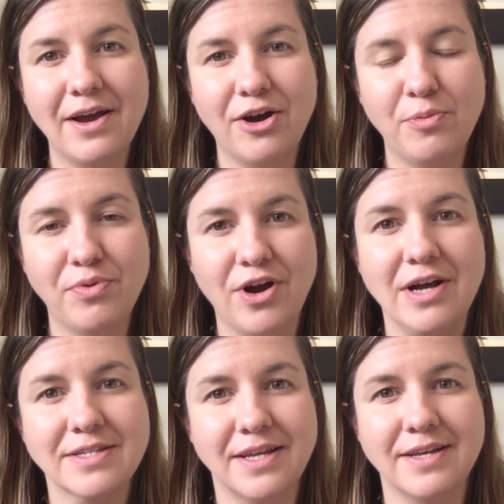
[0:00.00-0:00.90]
our
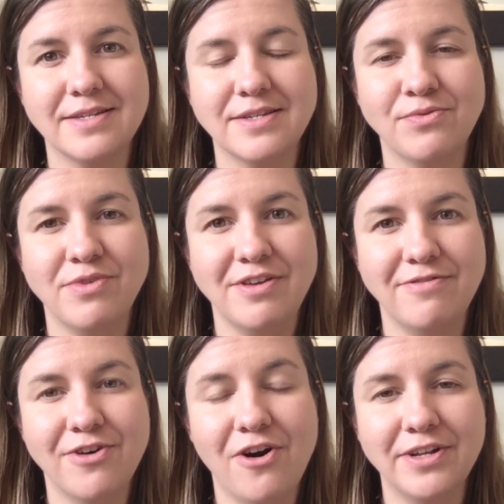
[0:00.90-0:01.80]
process.
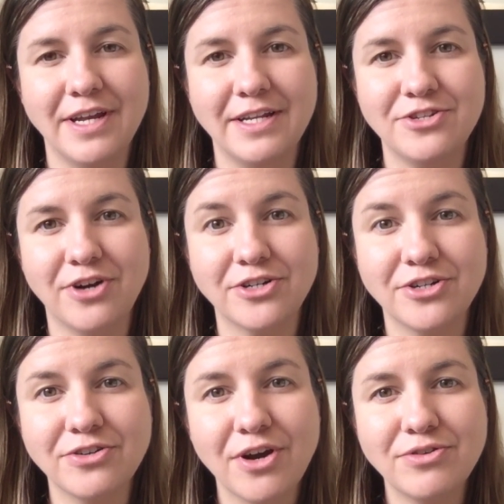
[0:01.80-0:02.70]
We've called in
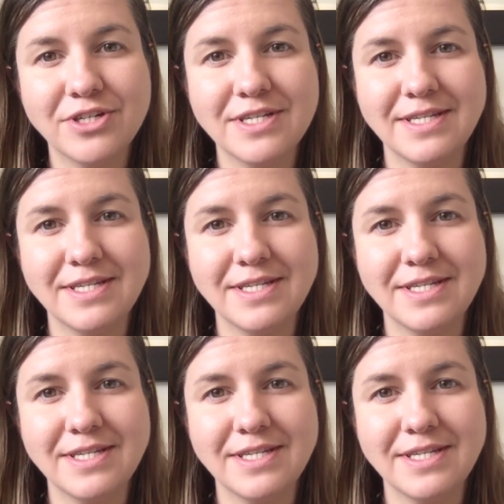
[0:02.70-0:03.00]
instructional coaches